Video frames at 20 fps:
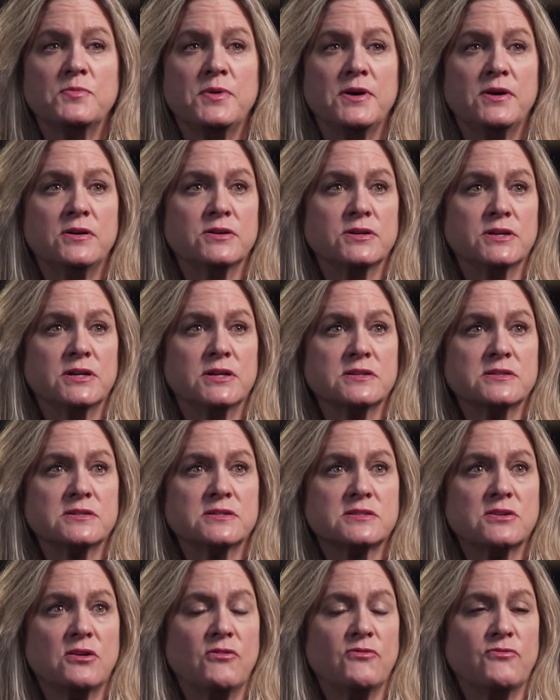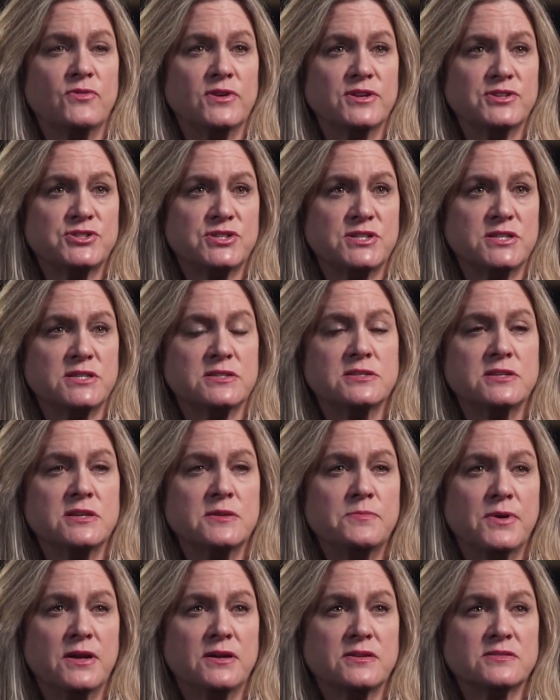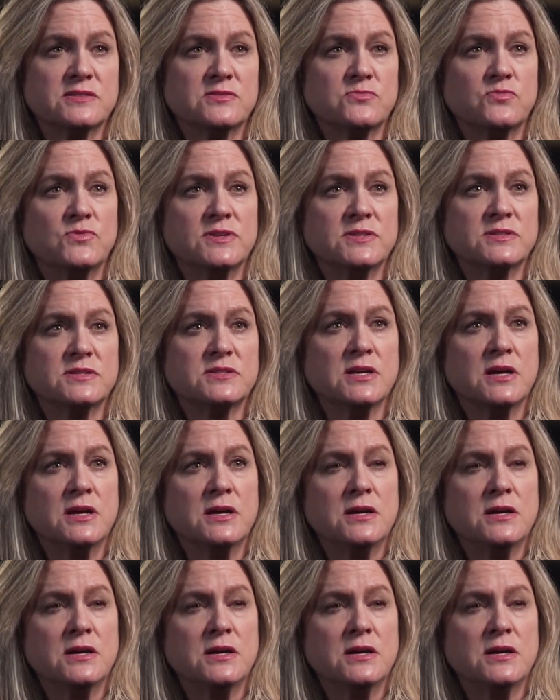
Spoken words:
partners, of which Disney Plus was